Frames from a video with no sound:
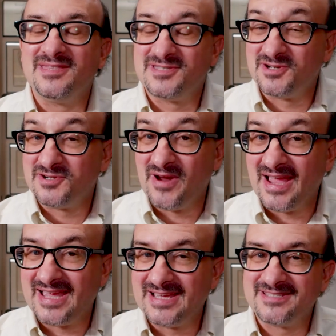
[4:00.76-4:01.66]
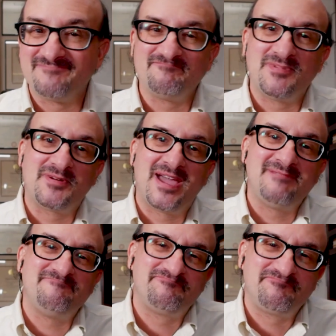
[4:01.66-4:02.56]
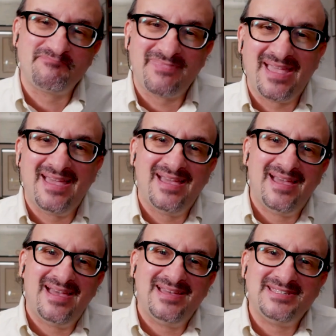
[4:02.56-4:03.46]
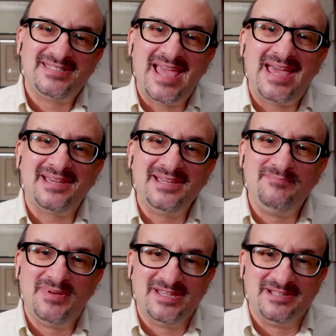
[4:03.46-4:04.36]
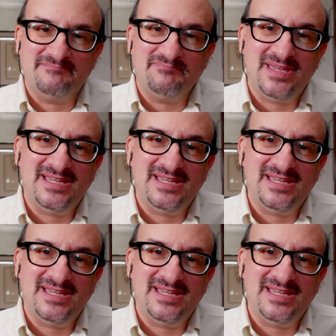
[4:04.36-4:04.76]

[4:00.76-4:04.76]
in the search rankings. Okay. Stanley Bill